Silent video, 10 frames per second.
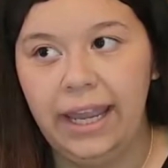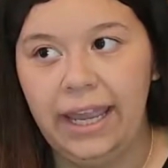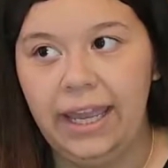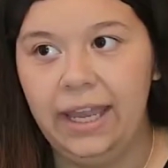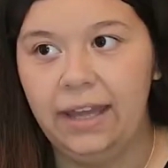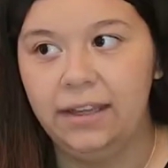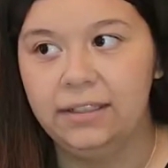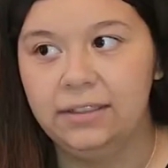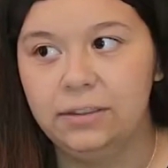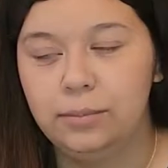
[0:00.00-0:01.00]

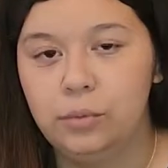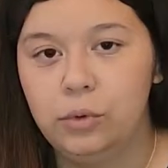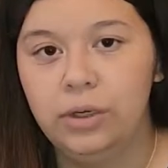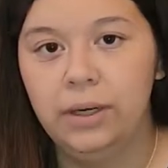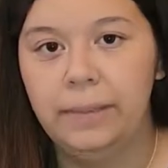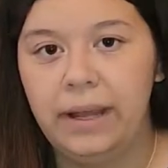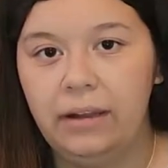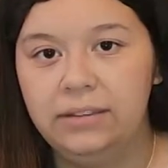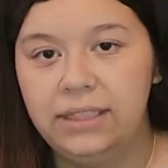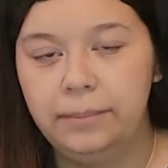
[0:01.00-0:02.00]
and more
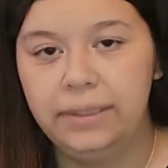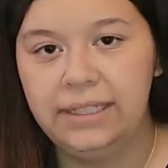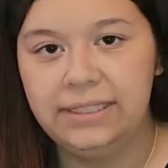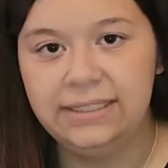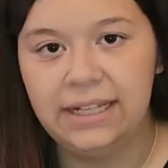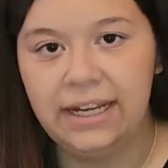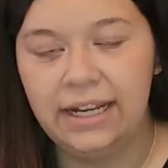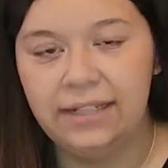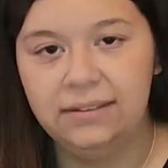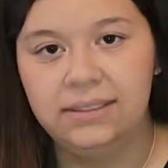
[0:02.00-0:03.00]
about dumpling
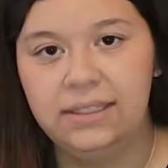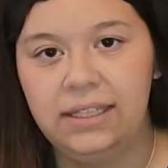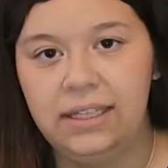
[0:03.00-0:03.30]
designs.